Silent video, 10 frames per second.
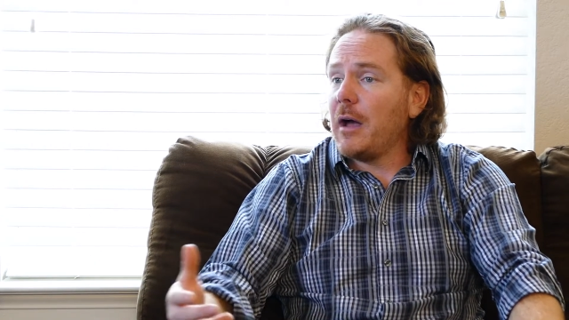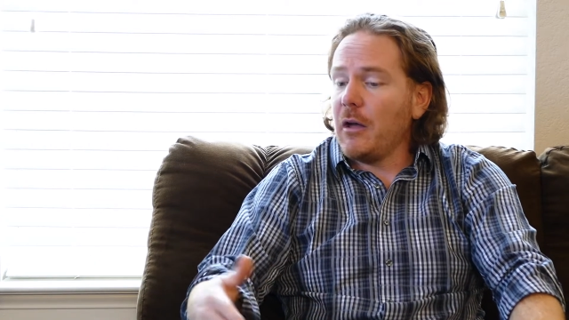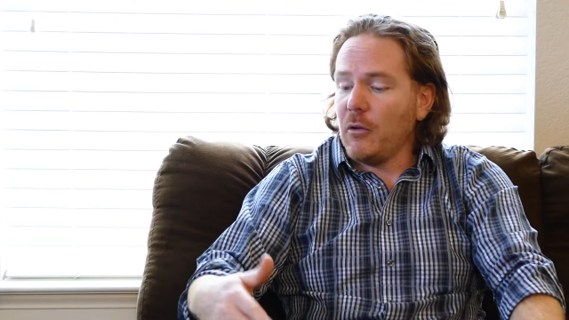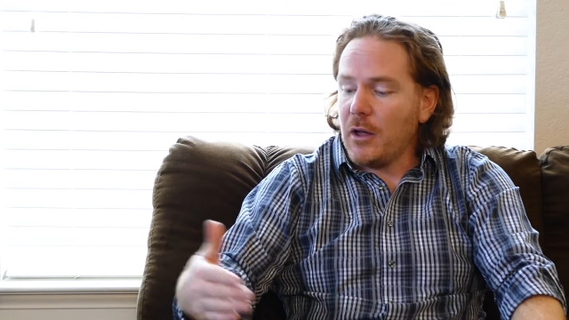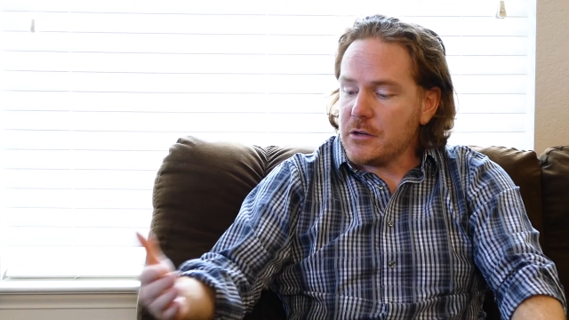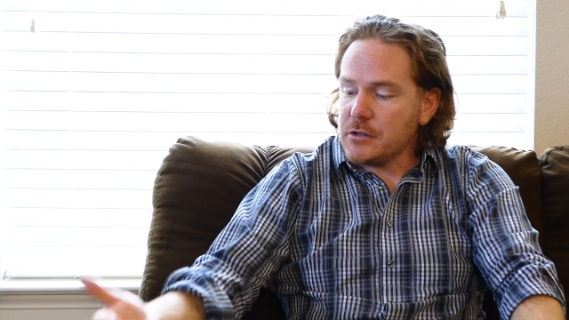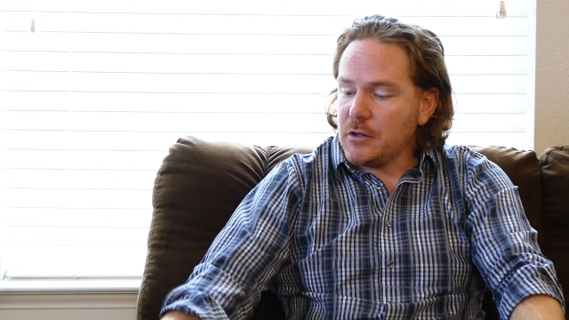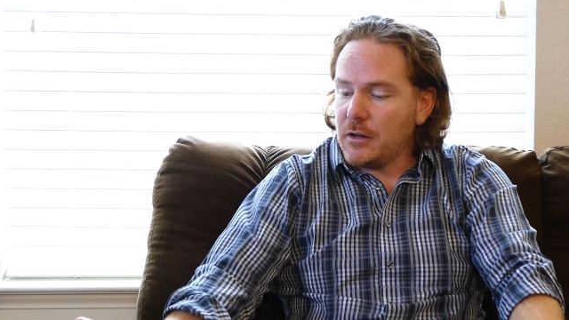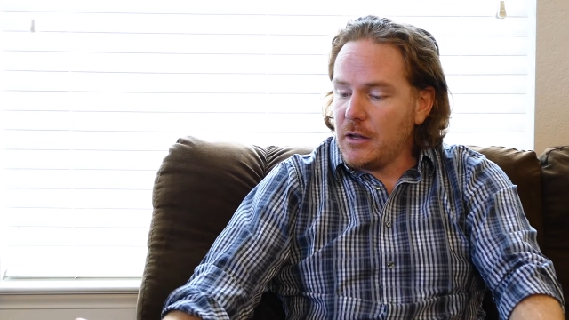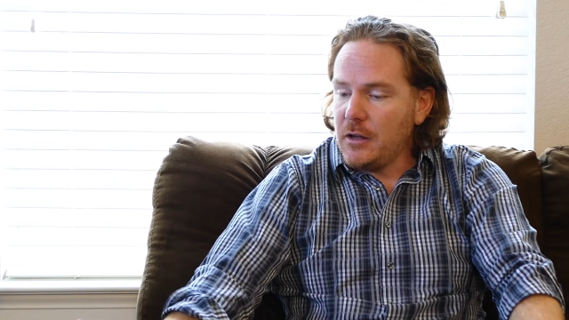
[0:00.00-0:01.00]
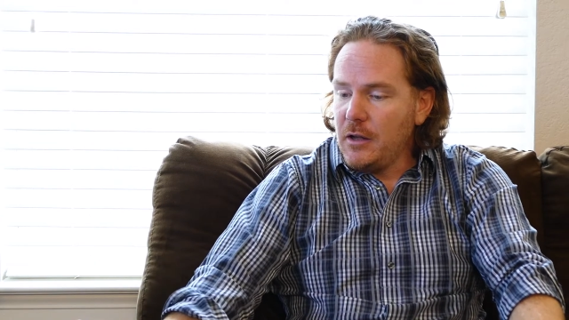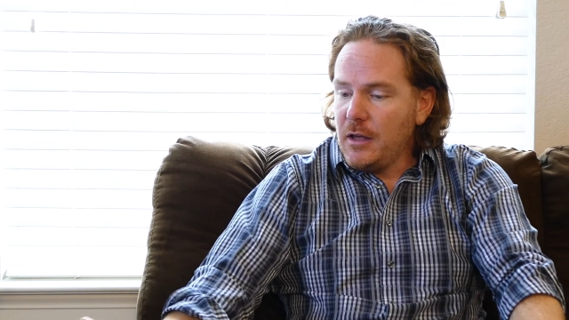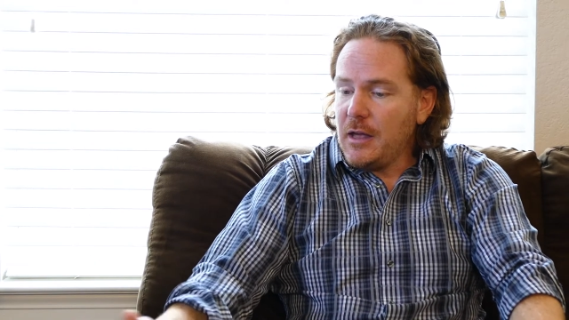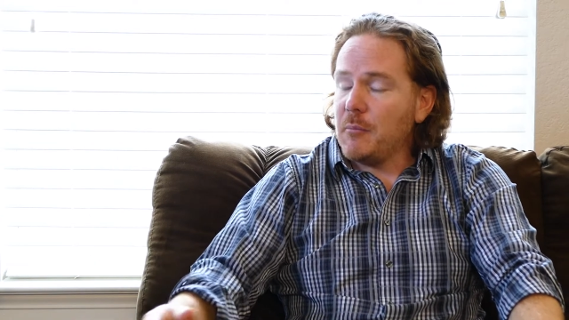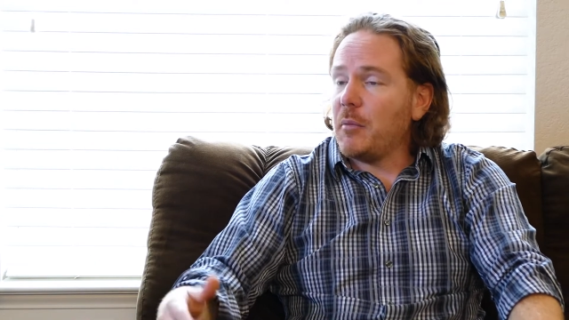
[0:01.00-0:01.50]
biologically
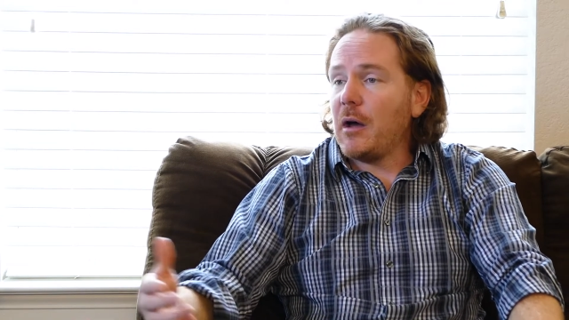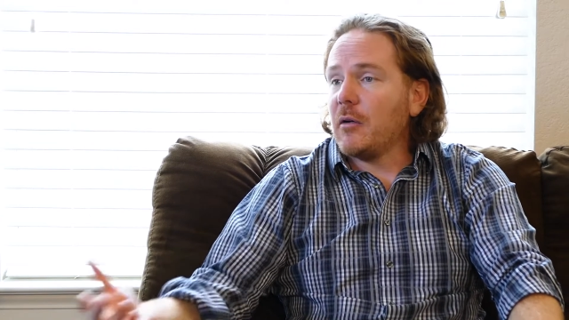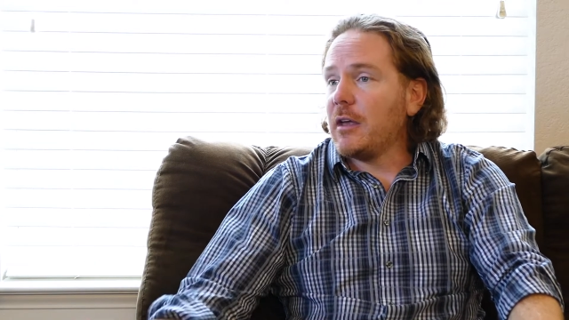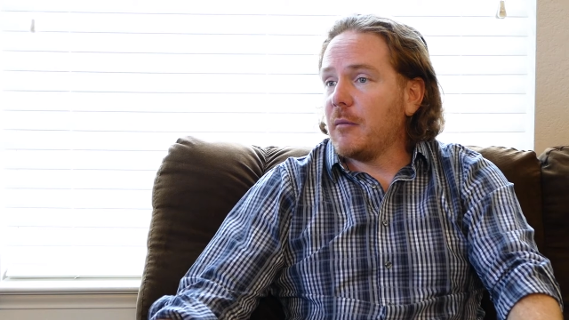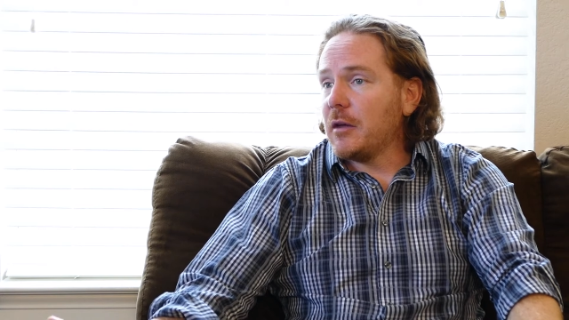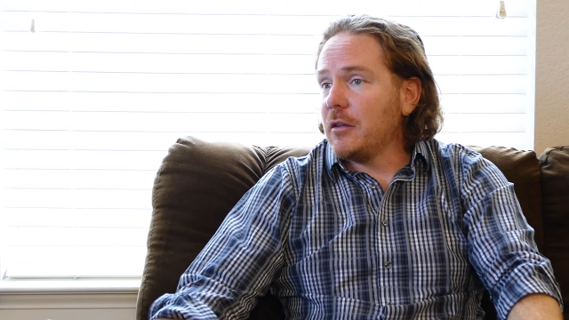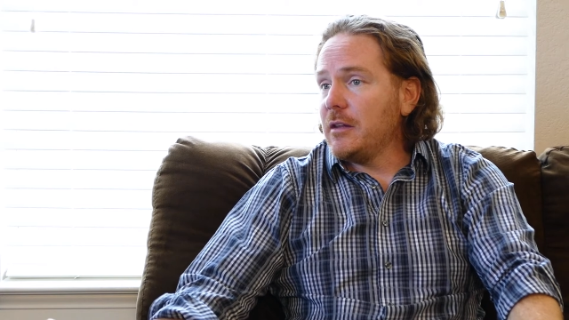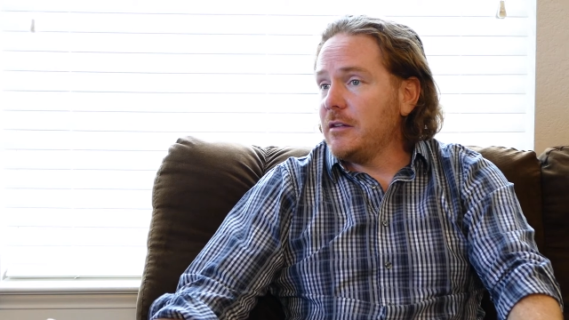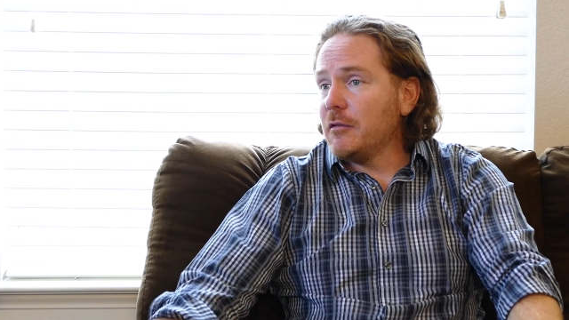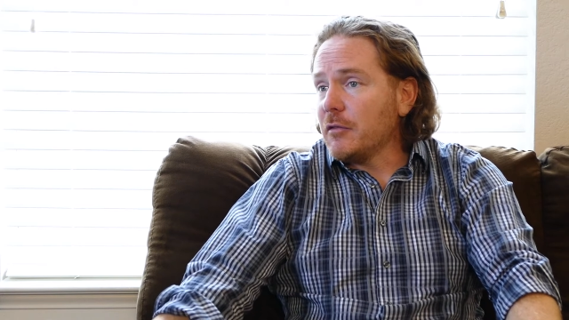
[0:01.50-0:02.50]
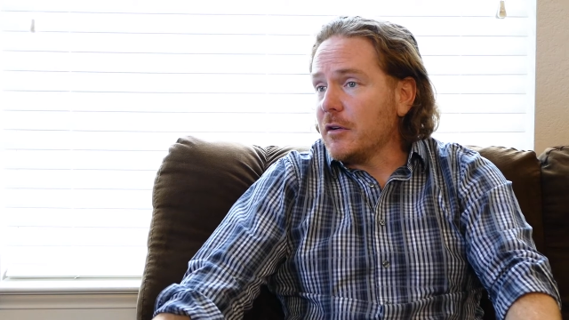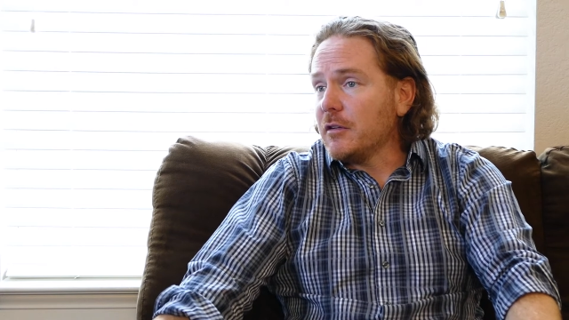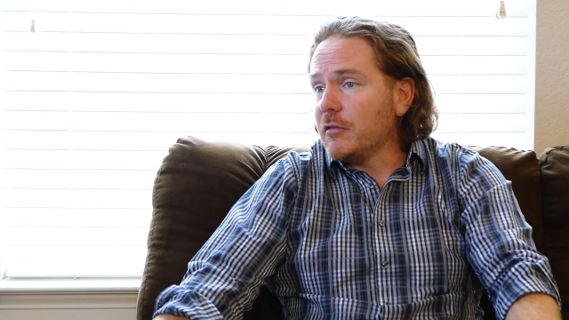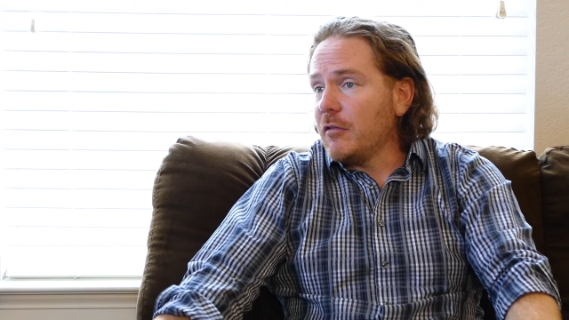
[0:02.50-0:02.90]
and biochemically different